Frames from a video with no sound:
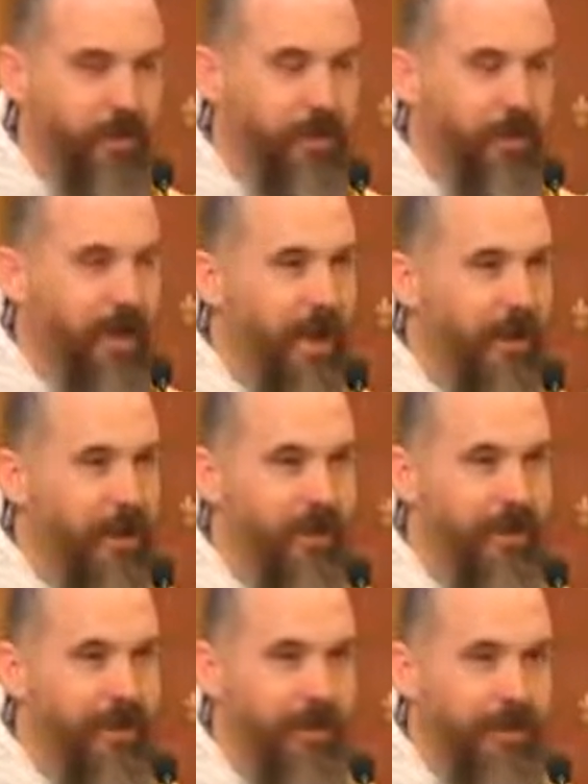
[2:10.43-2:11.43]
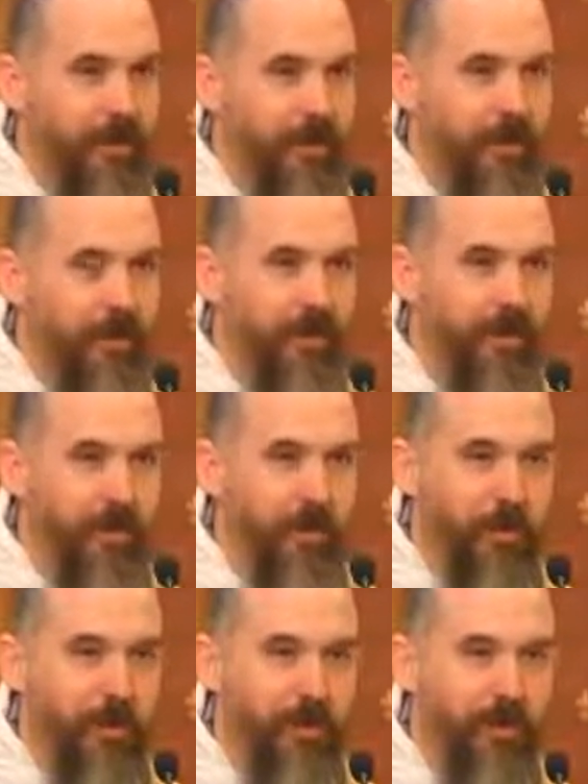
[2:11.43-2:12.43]
Things are happening as we,
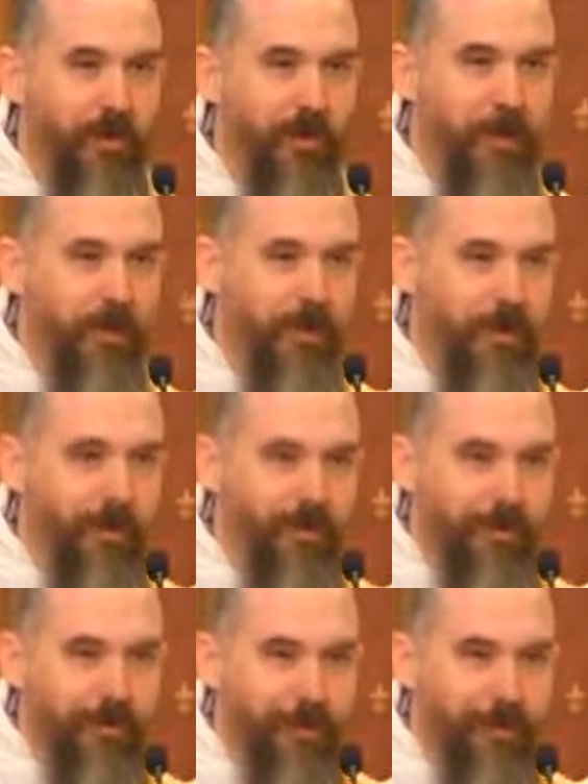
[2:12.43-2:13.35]
you know, we're already,